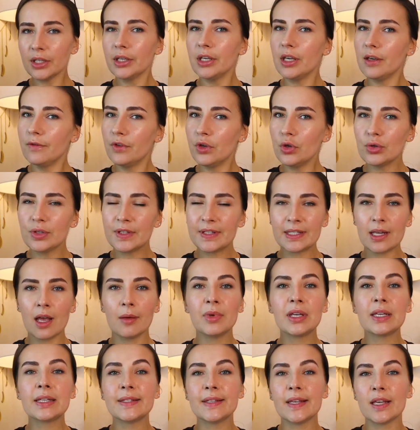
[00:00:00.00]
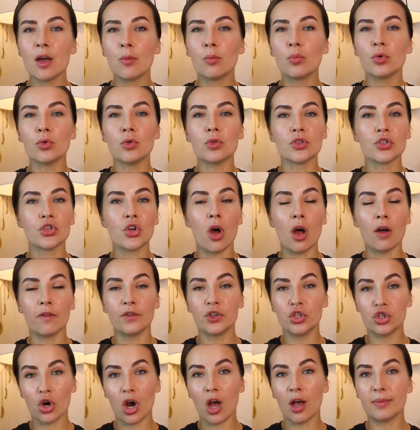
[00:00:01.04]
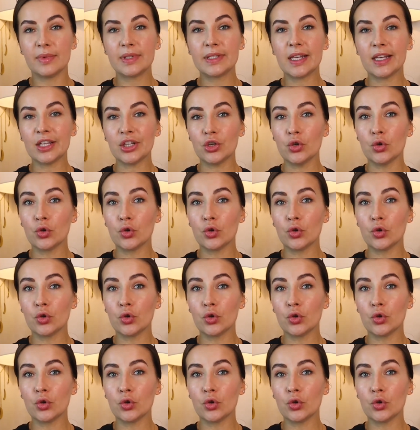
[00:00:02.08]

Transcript: give you some examples of jobs that